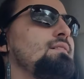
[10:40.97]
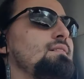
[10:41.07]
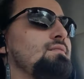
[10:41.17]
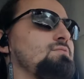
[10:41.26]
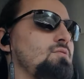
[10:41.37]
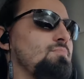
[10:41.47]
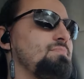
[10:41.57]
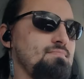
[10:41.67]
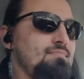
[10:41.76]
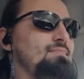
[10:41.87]
So
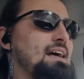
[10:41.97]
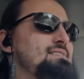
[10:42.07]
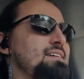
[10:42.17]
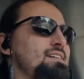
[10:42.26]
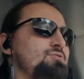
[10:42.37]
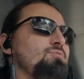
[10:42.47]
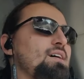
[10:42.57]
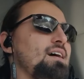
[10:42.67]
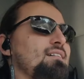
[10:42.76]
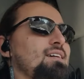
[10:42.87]
that's the issue
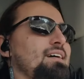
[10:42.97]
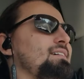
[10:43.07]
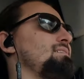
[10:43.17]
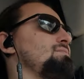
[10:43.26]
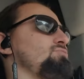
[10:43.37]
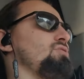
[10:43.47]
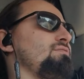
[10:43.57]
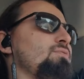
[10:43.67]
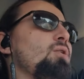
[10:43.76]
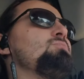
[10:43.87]
there. Like, sure,
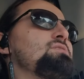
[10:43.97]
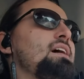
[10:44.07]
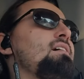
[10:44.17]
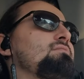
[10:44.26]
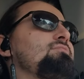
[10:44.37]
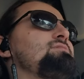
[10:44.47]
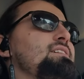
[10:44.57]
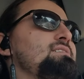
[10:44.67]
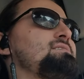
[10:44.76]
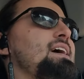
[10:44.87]
for those characters, it
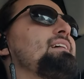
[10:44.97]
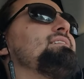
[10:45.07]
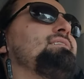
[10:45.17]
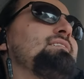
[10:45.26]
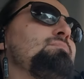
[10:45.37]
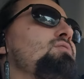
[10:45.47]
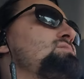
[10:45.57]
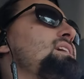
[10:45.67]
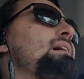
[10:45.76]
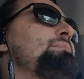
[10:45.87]
is technically the
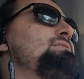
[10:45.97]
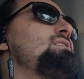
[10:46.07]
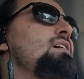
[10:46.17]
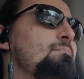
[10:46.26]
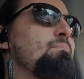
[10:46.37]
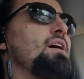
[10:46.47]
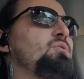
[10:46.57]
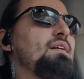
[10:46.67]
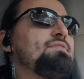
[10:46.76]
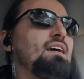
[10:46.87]
most damage, but
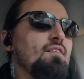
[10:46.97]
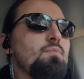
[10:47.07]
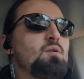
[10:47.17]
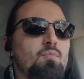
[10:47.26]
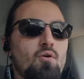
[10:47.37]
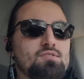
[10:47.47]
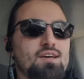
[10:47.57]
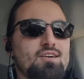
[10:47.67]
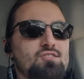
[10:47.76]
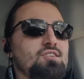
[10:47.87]
you have to give up your bonus
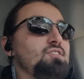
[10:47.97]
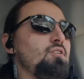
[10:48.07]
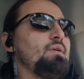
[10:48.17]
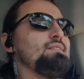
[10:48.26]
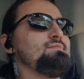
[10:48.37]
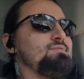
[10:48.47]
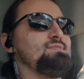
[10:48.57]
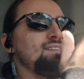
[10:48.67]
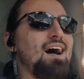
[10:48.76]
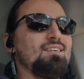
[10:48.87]
action to do it, so
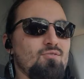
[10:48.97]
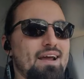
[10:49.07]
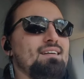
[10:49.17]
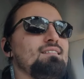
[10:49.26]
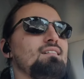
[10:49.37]
it's not great.